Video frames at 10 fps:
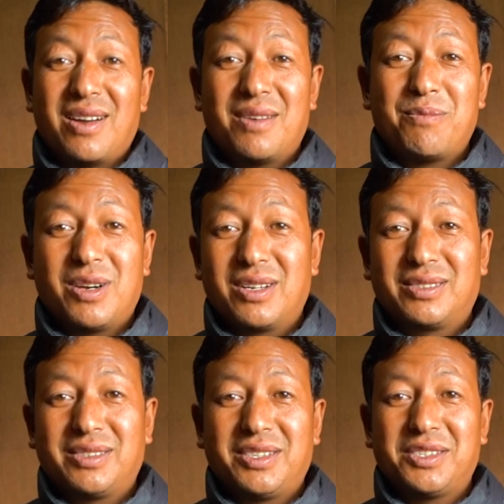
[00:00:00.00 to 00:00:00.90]
up, but
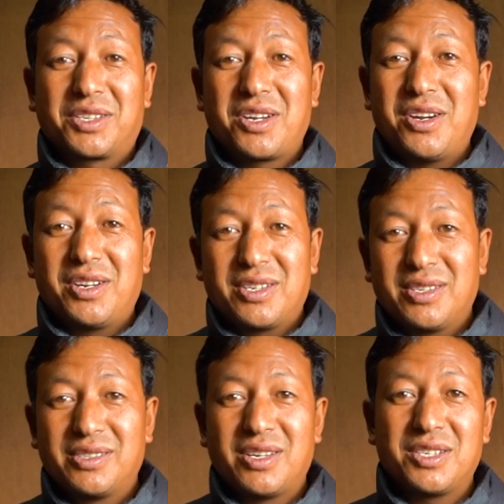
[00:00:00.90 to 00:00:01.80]
it is good.
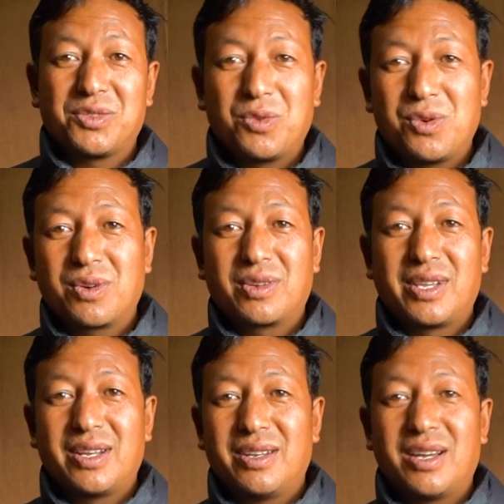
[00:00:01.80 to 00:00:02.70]
Nice walk.
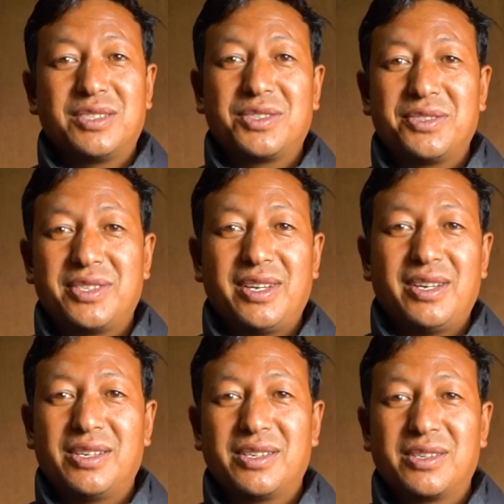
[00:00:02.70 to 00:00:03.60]
Then nice to
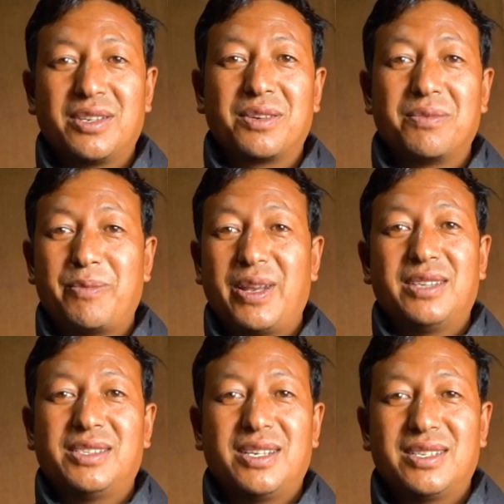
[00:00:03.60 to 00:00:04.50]
see
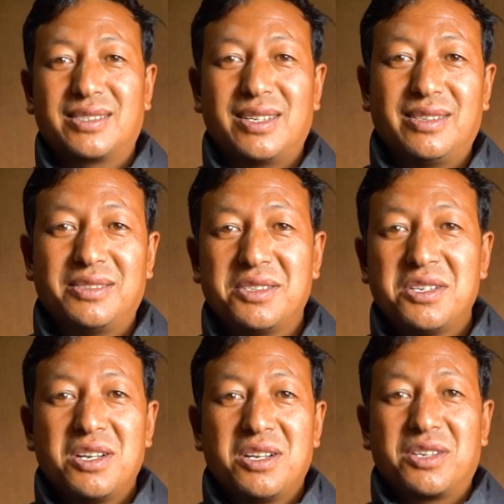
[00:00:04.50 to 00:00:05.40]
villages and
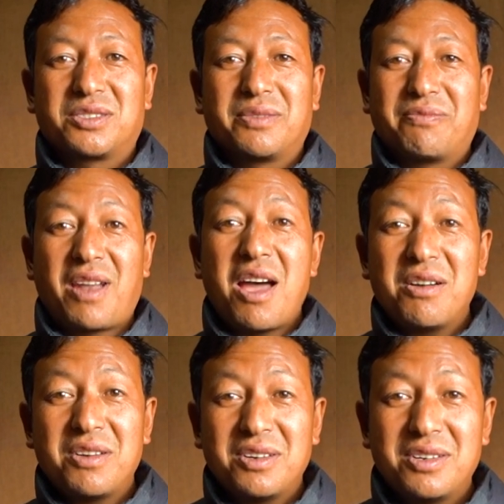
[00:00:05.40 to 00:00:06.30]
lots of
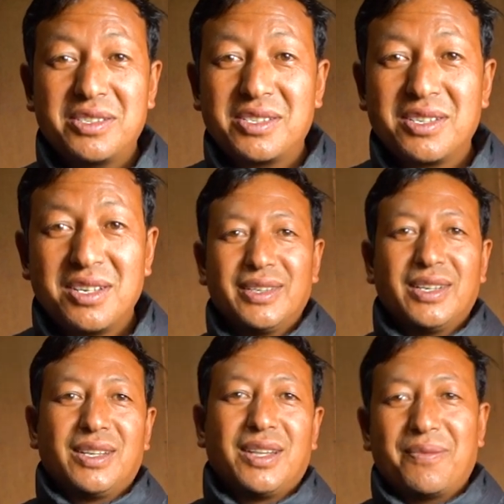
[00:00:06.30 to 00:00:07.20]
flowers.
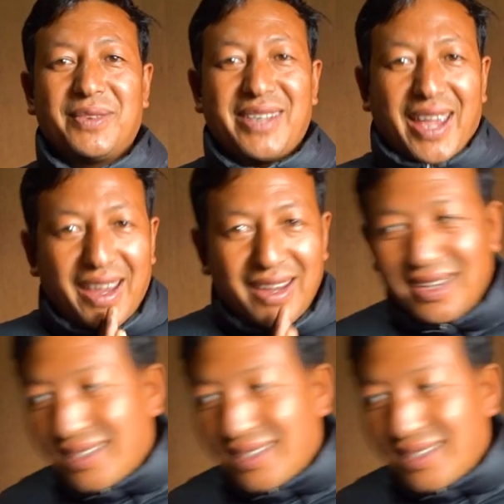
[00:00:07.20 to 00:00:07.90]
Lovely day.